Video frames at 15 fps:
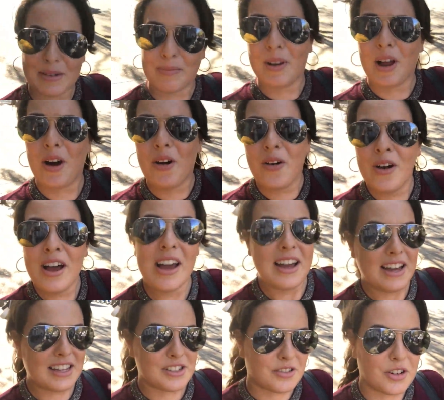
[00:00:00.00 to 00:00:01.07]
linked below.
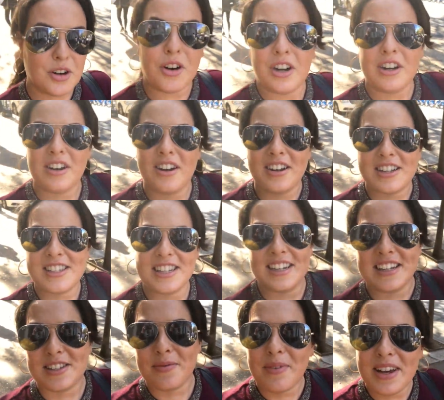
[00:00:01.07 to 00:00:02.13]
He's a recording artist and
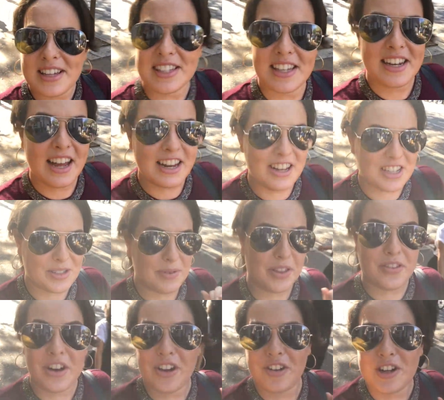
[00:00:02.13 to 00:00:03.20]
he's amazing and he used to be
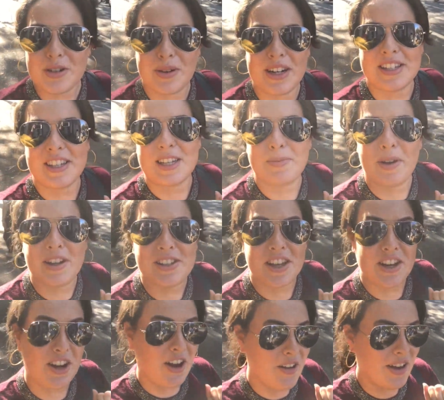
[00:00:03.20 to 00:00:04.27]
326 pounds
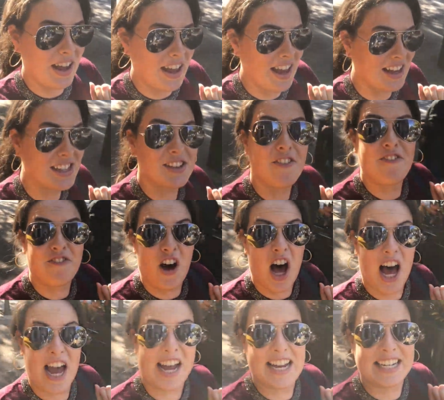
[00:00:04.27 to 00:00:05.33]
and now he is
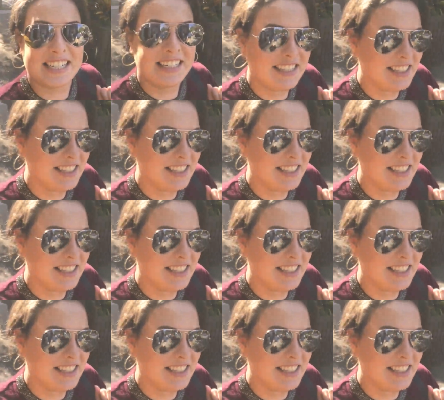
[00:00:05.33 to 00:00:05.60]
fine.